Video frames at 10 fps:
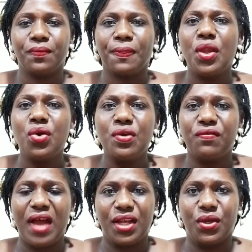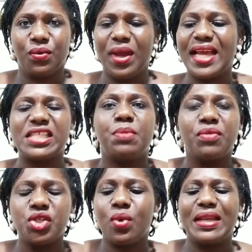Know your value, whether it's
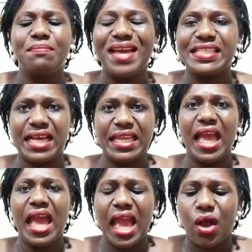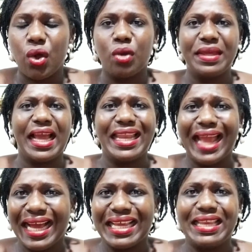spiritually, mentally, economically,
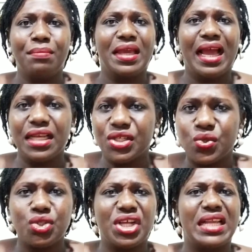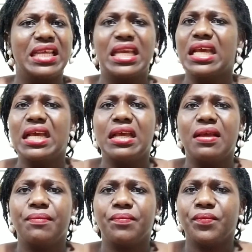academically, socially,
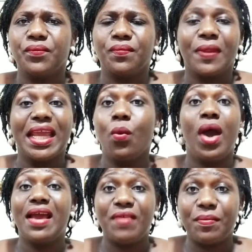in whatever